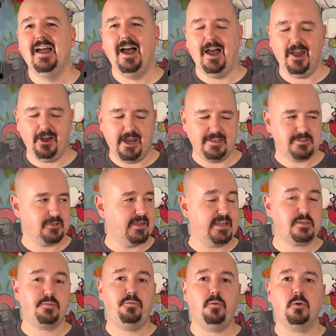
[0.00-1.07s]
All right, so
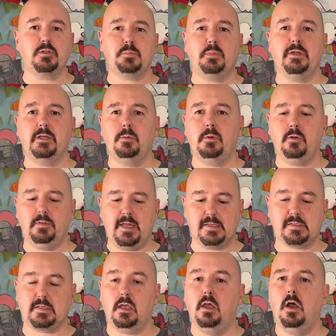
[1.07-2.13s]
that's force player mode.
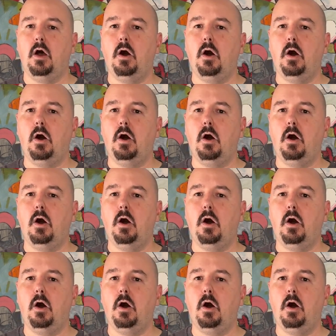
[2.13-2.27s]
That's